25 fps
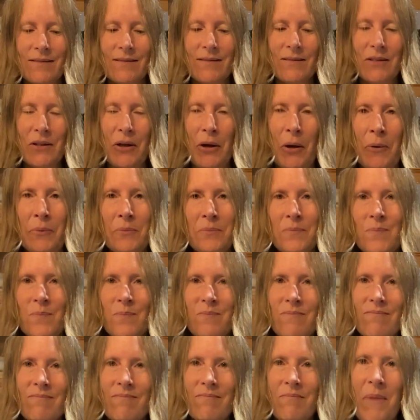you know,
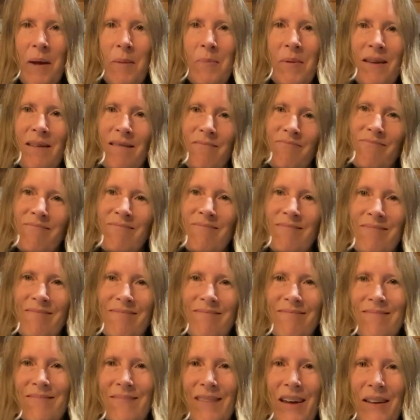
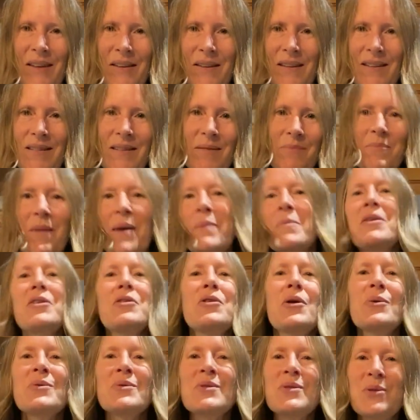maybe
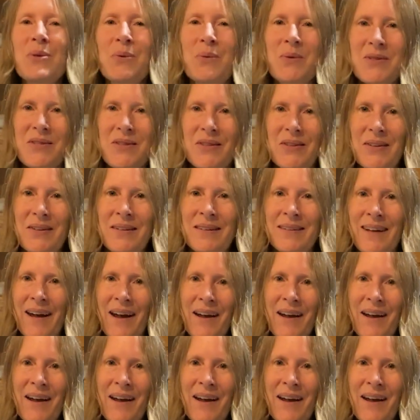close to as good.